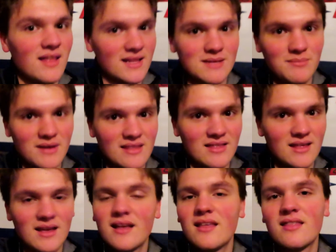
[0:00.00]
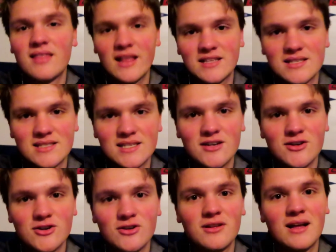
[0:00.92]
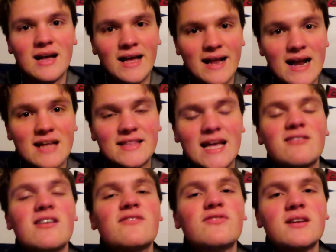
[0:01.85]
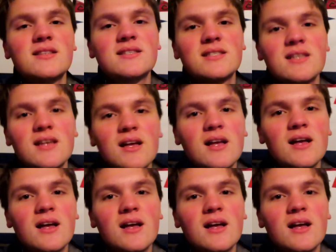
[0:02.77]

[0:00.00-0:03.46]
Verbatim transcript: That's a big thing. That's hysterical. I got that reference.